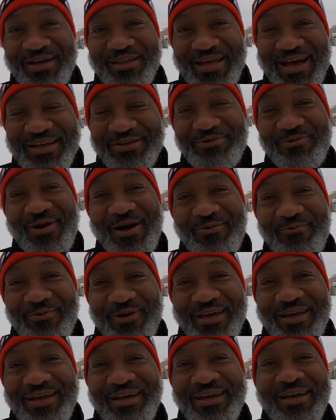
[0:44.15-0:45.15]
That's why
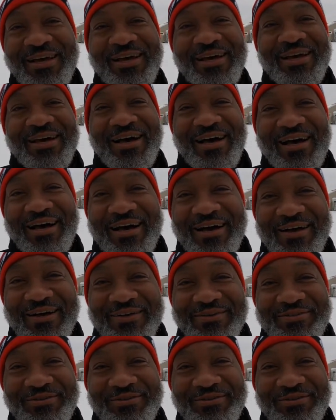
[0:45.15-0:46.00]
we, uh,